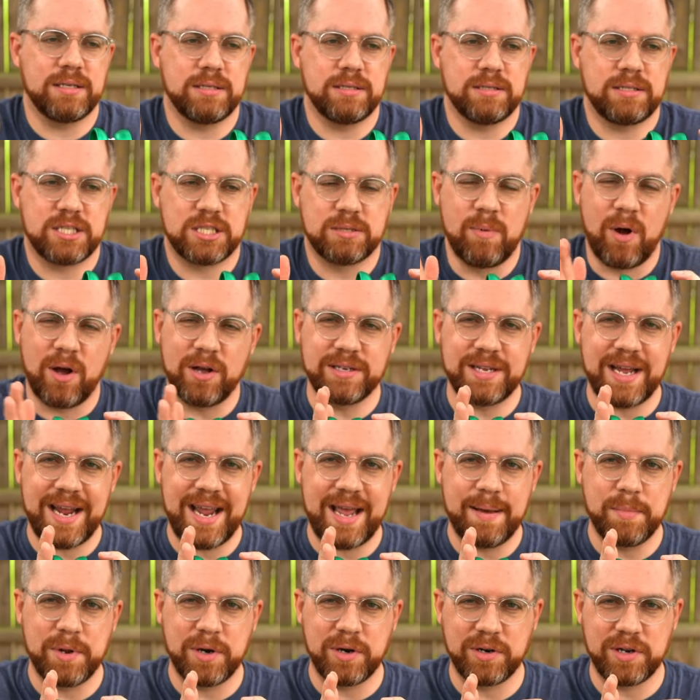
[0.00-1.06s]
small
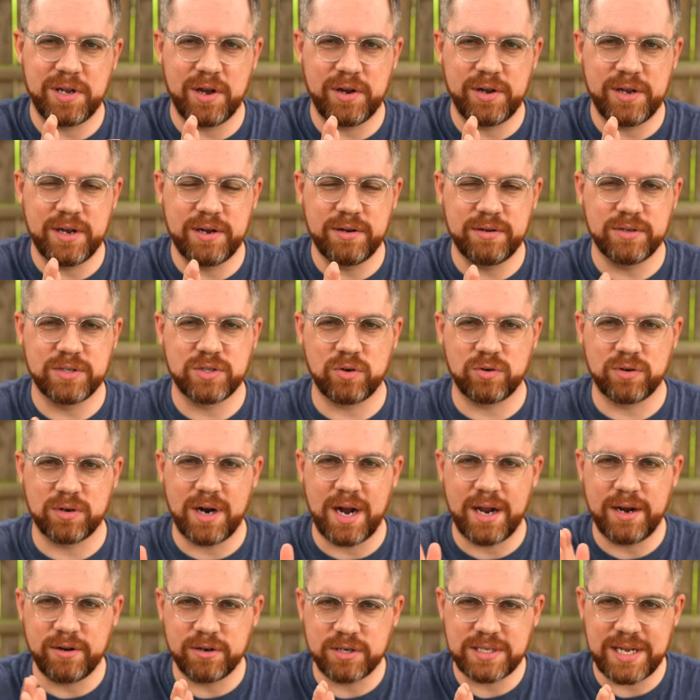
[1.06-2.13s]
diameter yo-yos or
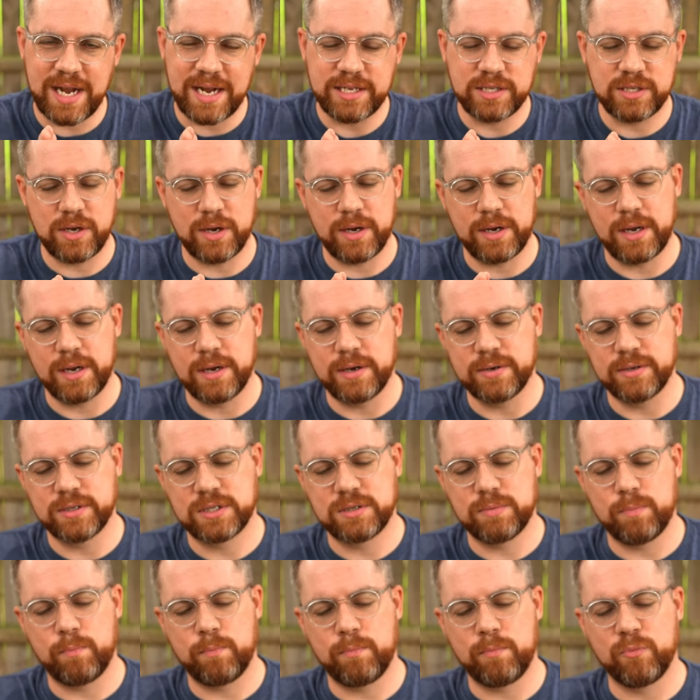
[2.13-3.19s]
undersized
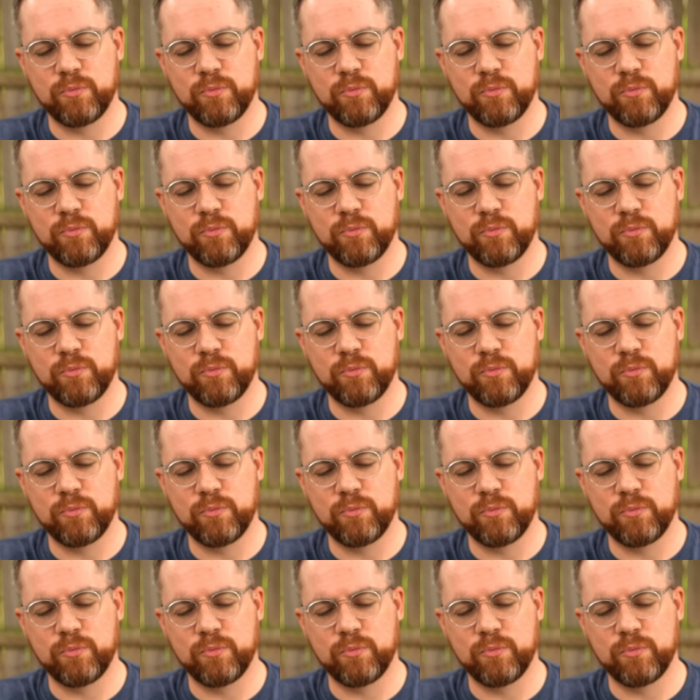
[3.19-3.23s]
yo-yos.